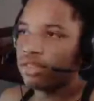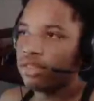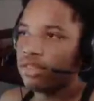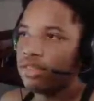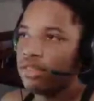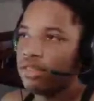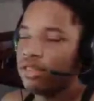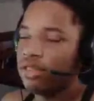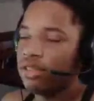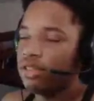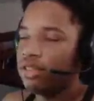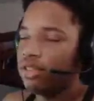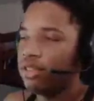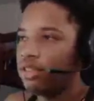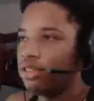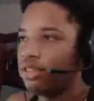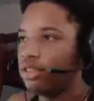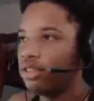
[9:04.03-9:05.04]

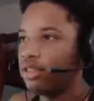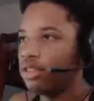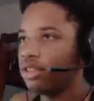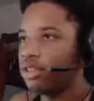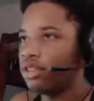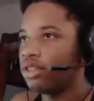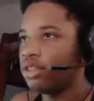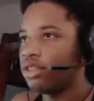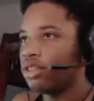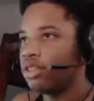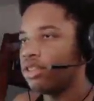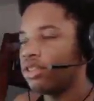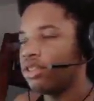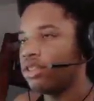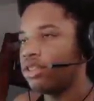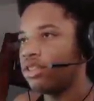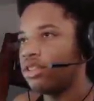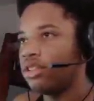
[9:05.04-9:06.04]

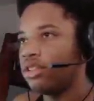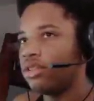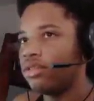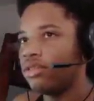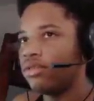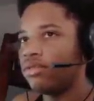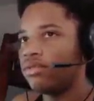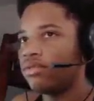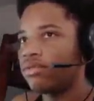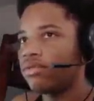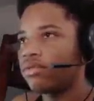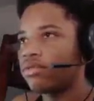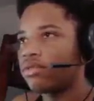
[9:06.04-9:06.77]
No words are spoken by the person on screen.